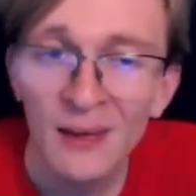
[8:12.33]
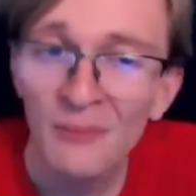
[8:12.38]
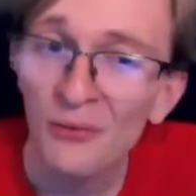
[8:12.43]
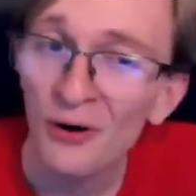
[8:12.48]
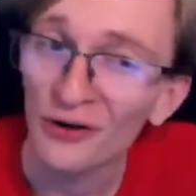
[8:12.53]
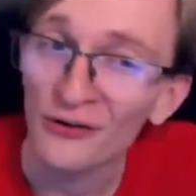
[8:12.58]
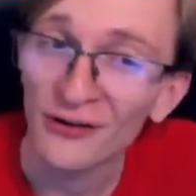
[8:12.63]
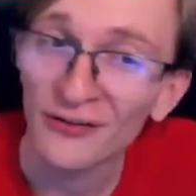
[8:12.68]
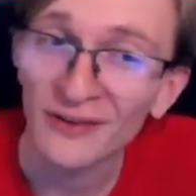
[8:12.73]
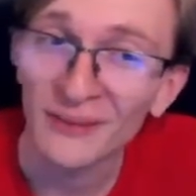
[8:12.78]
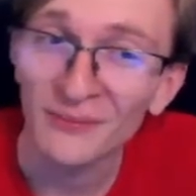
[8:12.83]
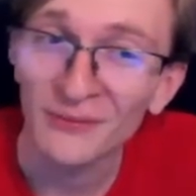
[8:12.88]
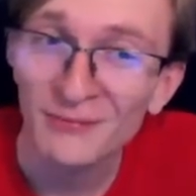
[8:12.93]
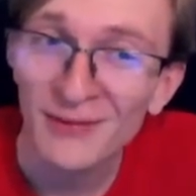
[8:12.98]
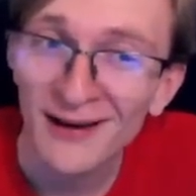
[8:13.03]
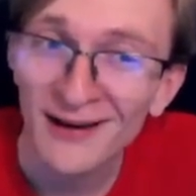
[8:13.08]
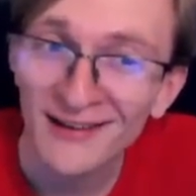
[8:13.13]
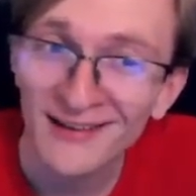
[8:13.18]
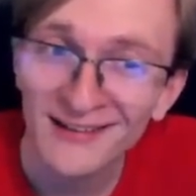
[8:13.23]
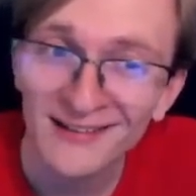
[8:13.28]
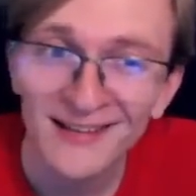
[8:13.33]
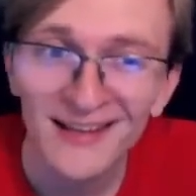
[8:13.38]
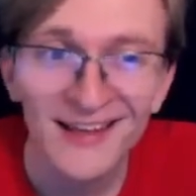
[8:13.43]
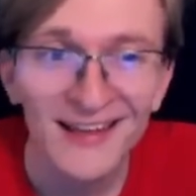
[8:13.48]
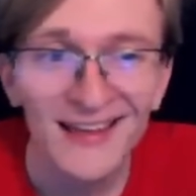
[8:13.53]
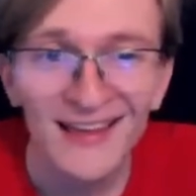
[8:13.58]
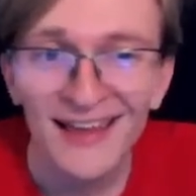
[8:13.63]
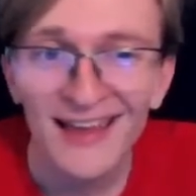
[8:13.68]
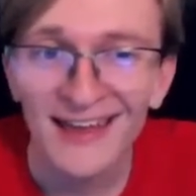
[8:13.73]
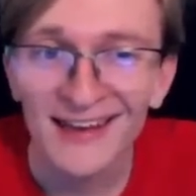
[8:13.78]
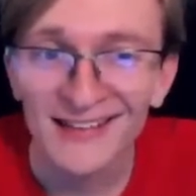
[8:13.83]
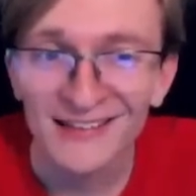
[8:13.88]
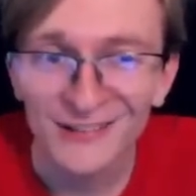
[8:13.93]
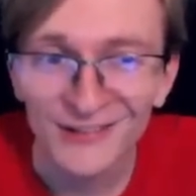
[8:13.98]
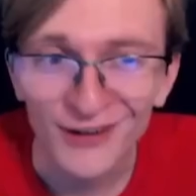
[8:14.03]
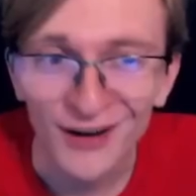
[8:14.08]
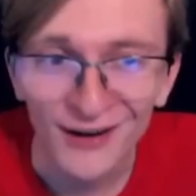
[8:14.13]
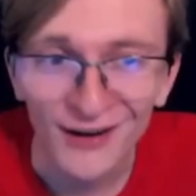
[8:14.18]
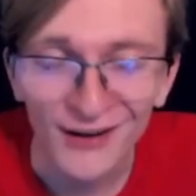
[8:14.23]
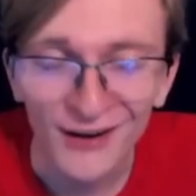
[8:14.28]
Poliwrath comes back in, and it's
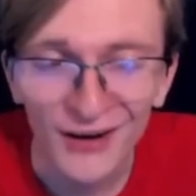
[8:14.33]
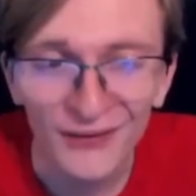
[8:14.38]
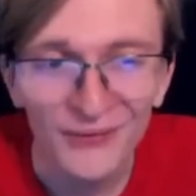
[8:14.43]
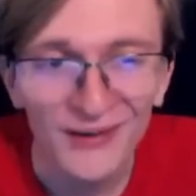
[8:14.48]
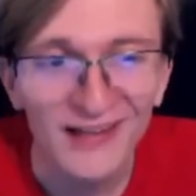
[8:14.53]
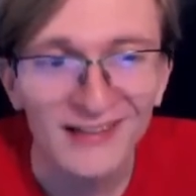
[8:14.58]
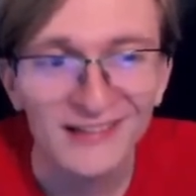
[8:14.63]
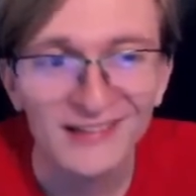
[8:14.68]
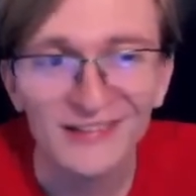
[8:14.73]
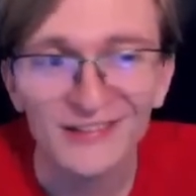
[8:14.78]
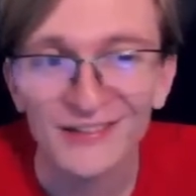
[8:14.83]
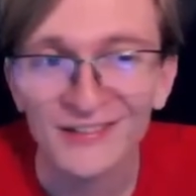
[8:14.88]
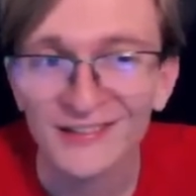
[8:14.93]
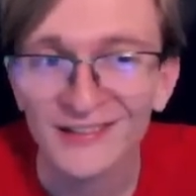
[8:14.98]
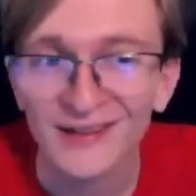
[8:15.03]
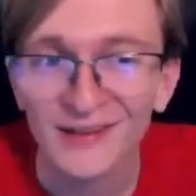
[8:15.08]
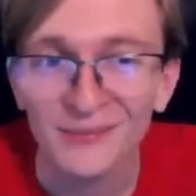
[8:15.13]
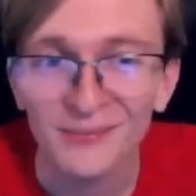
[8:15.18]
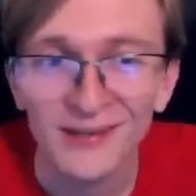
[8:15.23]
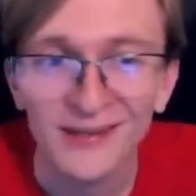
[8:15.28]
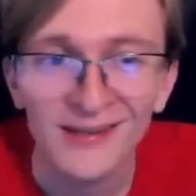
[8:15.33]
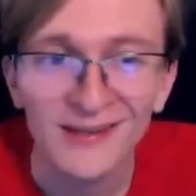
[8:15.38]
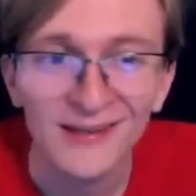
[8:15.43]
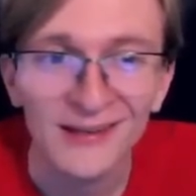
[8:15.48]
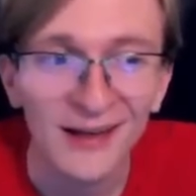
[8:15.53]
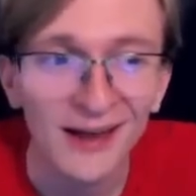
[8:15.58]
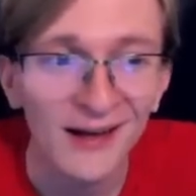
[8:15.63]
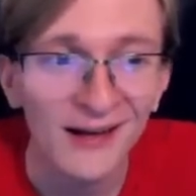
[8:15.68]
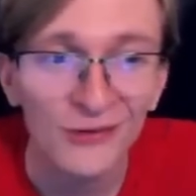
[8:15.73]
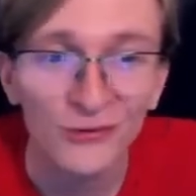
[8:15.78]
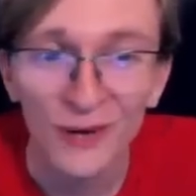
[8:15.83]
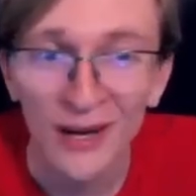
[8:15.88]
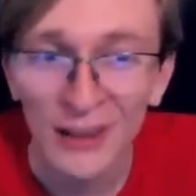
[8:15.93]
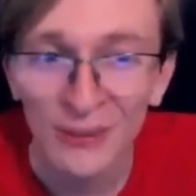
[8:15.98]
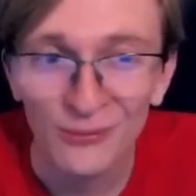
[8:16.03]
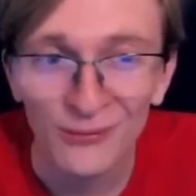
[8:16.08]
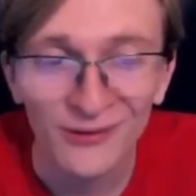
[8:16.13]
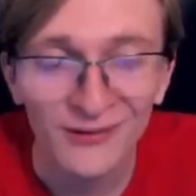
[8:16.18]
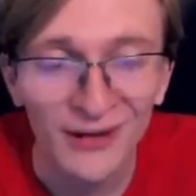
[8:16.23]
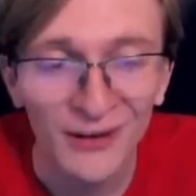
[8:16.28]
not enough. It's just going to be Dragon
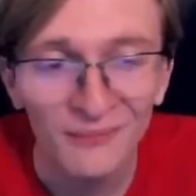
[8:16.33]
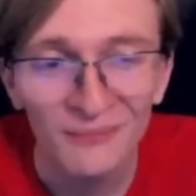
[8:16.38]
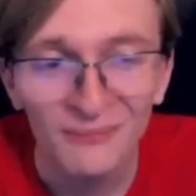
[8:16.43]
Breath down.